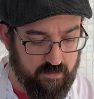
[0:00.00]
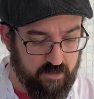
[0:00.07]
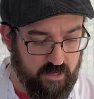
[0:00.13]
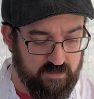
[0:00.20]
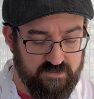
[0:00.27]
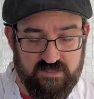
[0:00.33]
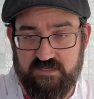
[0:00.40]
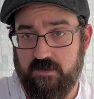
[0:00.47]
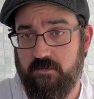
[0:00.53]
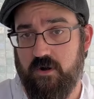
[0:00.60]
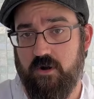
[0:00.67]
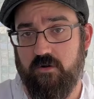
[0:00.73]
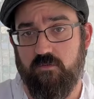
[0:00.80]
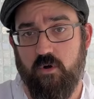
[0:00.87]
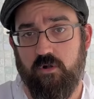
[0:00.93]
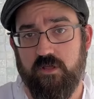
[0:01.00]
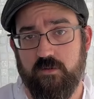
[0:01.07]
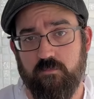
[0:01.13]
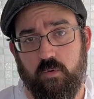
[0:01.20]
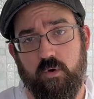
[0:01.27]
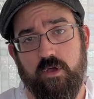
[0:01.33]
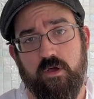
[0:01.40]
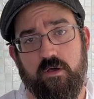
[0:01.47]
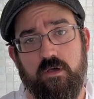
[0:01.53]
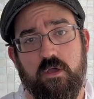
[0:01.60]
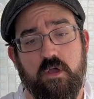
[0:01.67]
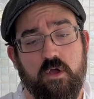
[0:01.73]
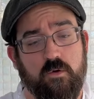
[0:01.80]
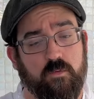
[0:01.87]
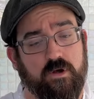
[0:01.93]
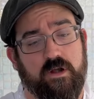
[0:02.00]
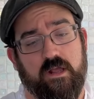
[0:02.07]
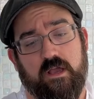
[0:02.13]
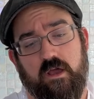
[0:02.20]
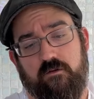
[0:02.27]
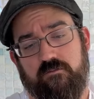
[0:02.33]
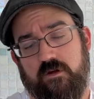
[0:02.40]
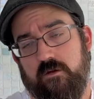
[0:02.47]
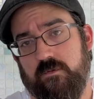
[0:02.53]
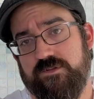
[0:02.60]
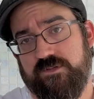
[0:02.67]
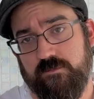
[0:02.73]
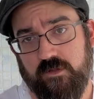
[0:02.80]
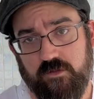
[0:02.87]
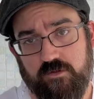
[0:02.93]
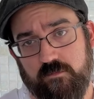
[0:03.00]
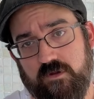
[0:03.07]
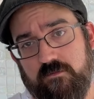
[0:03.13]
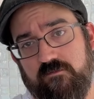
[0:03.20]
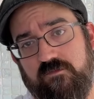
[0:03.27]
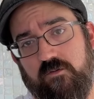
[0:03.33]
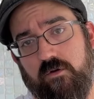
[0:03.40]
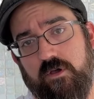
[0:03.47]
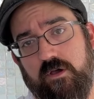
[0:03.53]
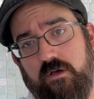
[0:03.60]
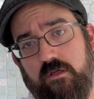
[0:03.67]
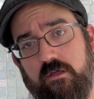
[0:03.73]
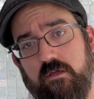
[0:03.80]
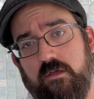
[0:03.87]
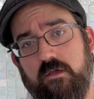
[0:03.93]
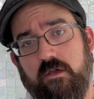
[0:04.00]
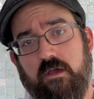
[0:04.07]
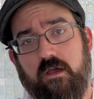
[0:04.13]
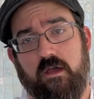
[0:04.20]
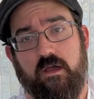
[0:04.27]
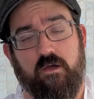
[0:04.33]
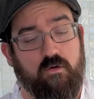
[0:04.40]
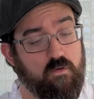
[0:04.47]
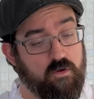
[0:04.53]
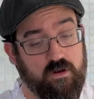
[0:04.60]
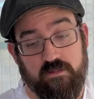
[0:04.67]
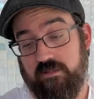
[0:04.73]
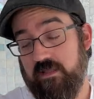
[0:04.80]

nice simmer rolling boil. We're going to cover it with some aluminum foil or a